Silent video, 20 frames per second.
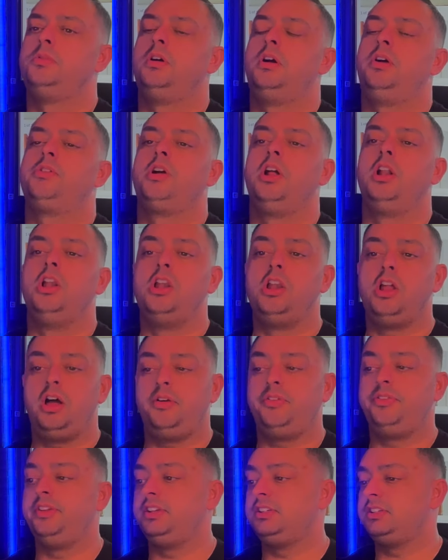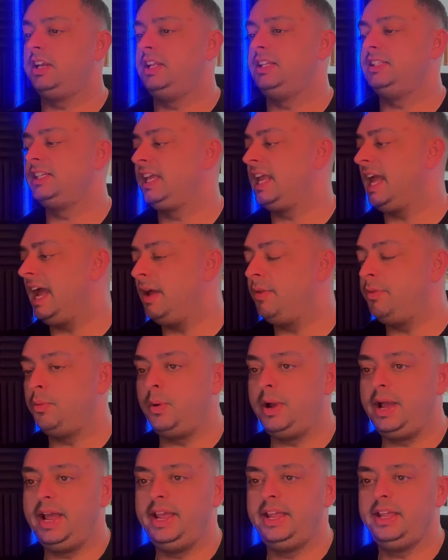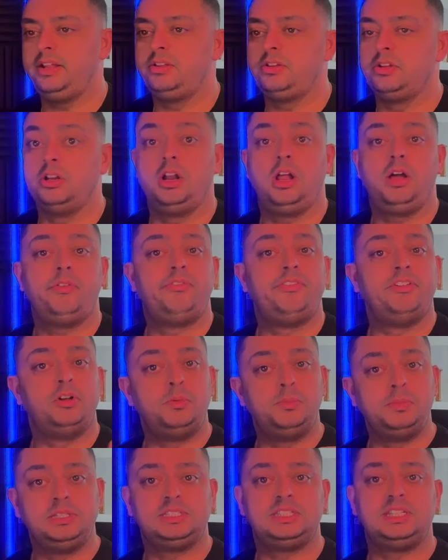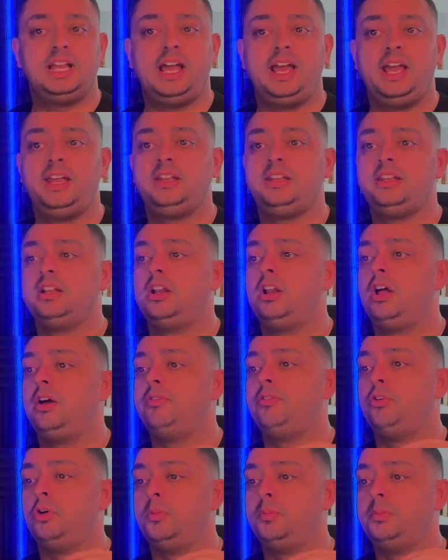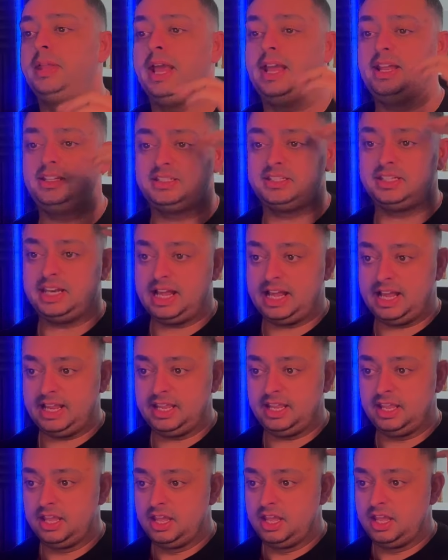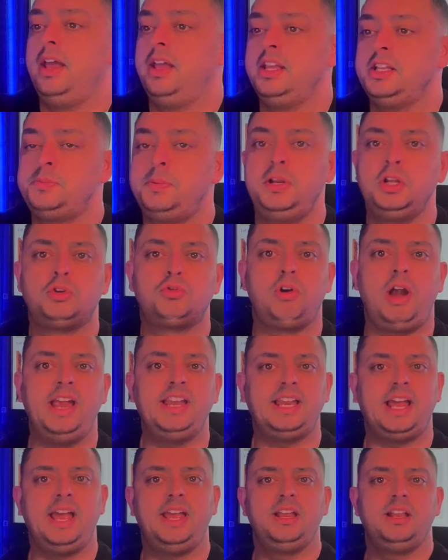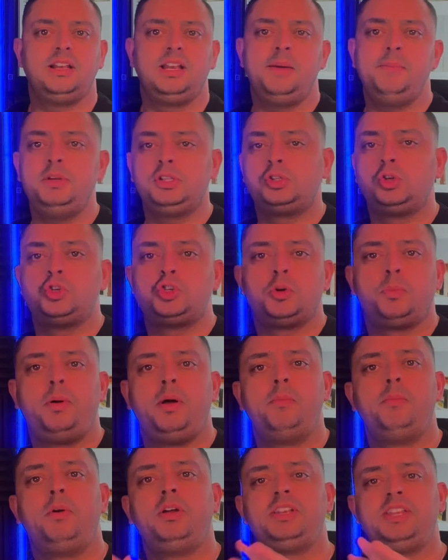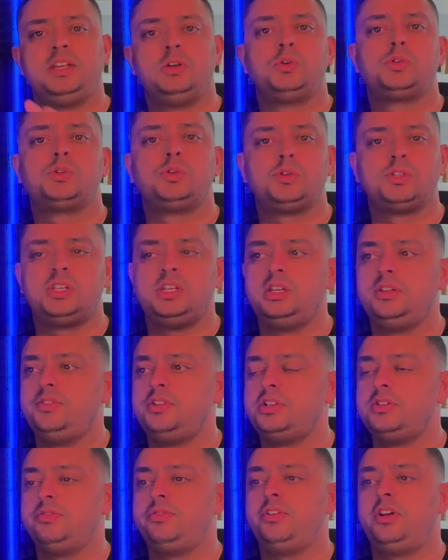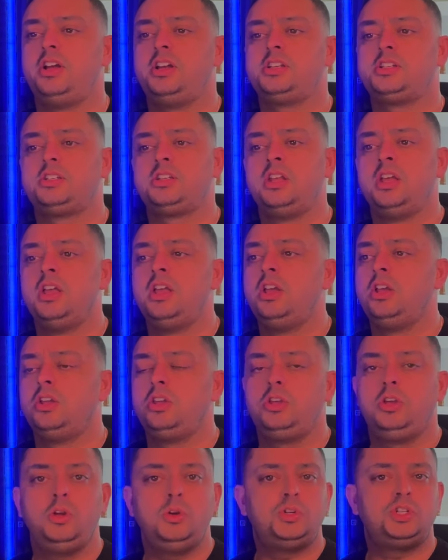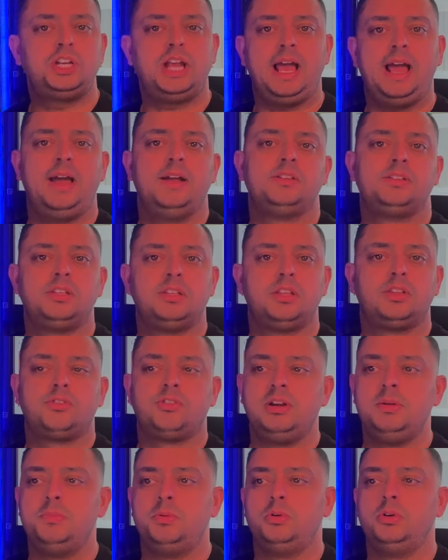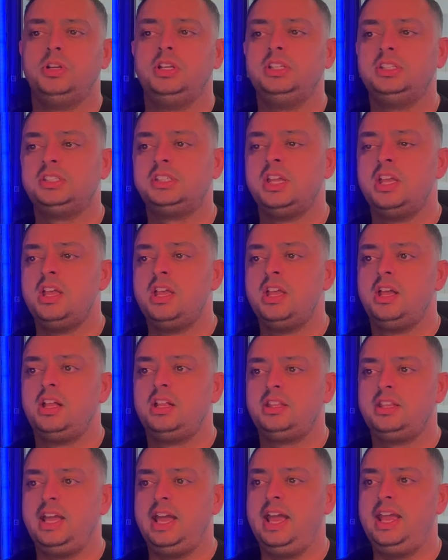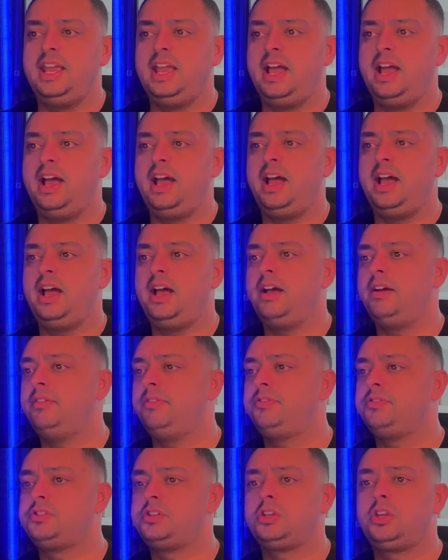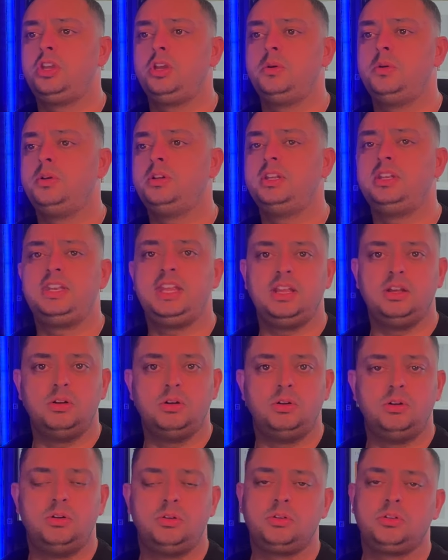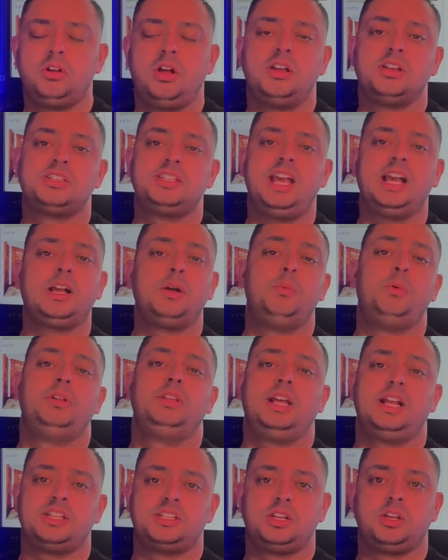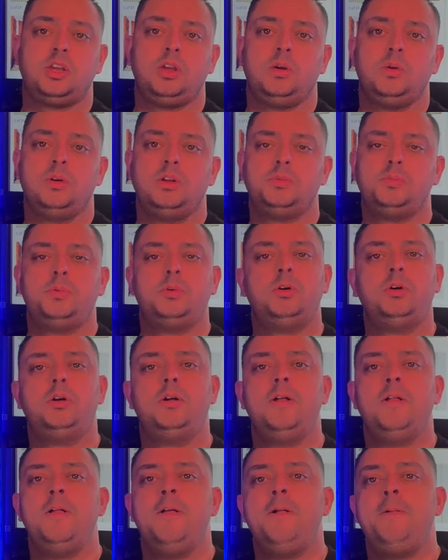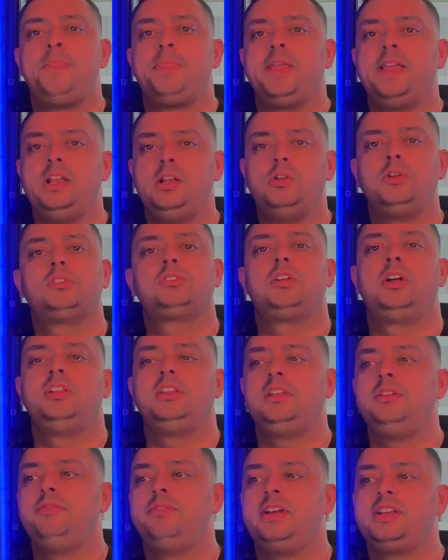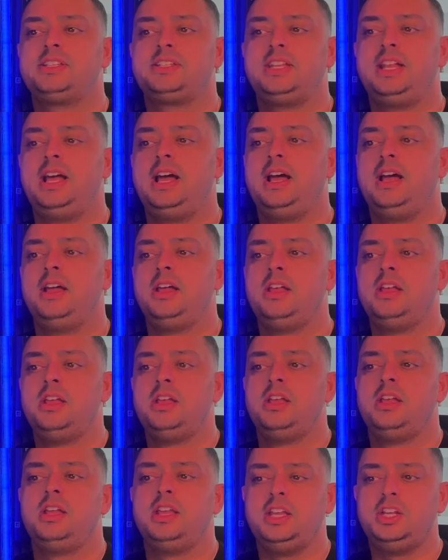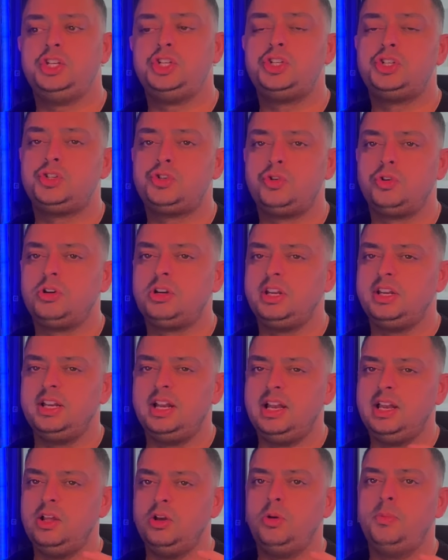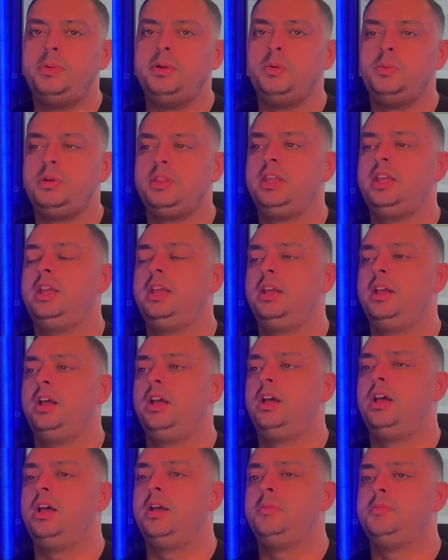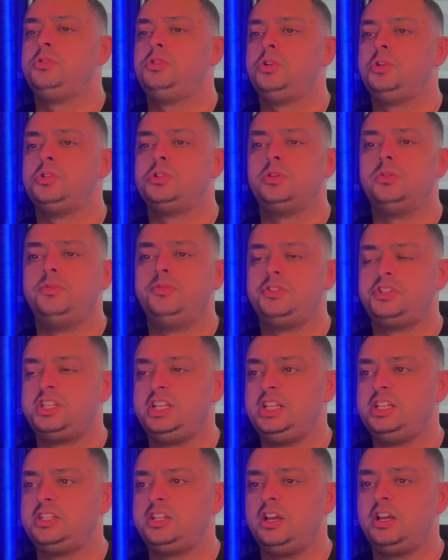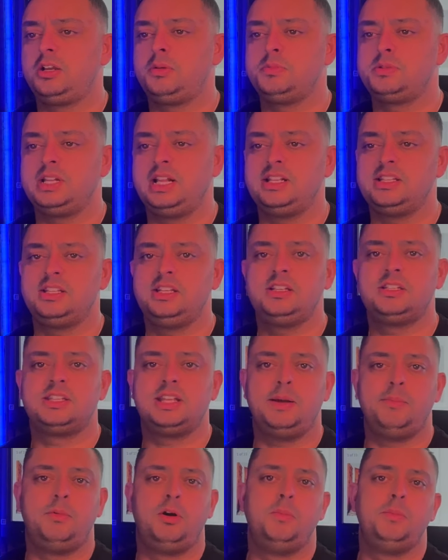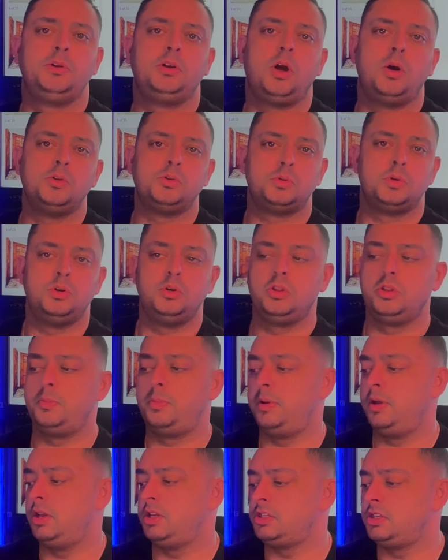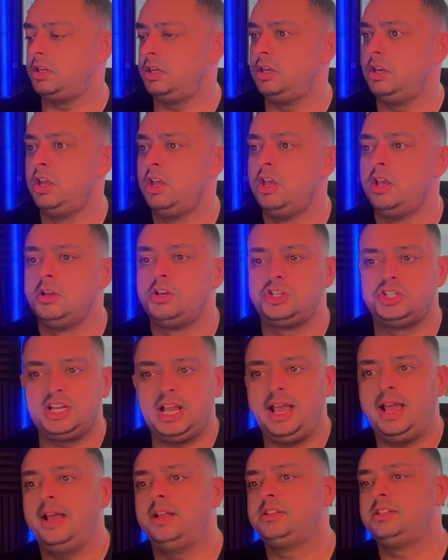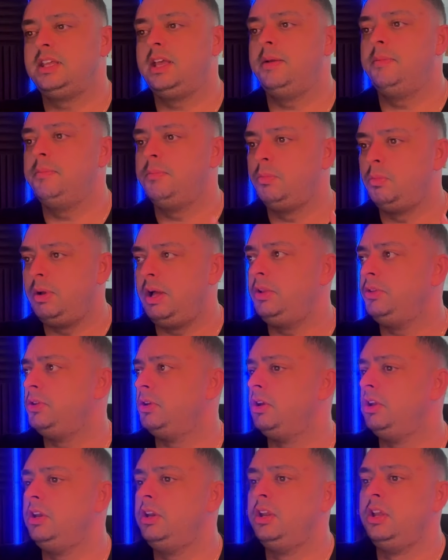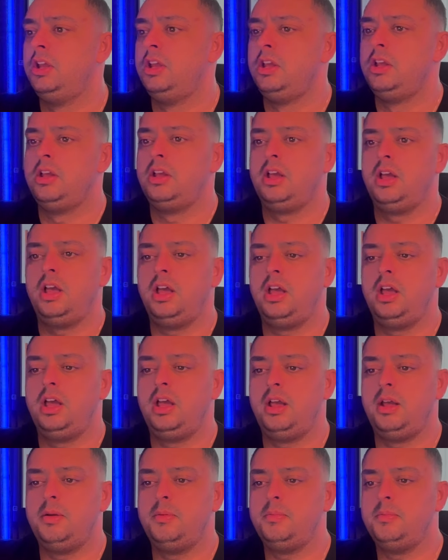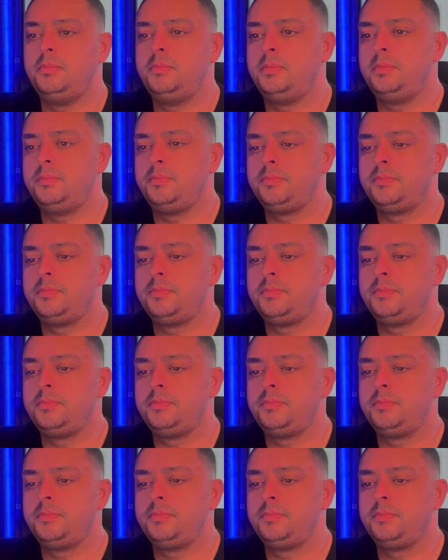I've got a lot of things I need to get out of the way. Done a lot of filming today. Did a lot of updates today. It's been a great day. Let me touch upon my deal, sourcing division first. Huge shout out to the three boys. They have secured a deal. Got a second one that's secured, but it looks like the investor is struggling a little bit with it due to unforeseen circumstances. That might be going to another person. Shout out to them. Well done.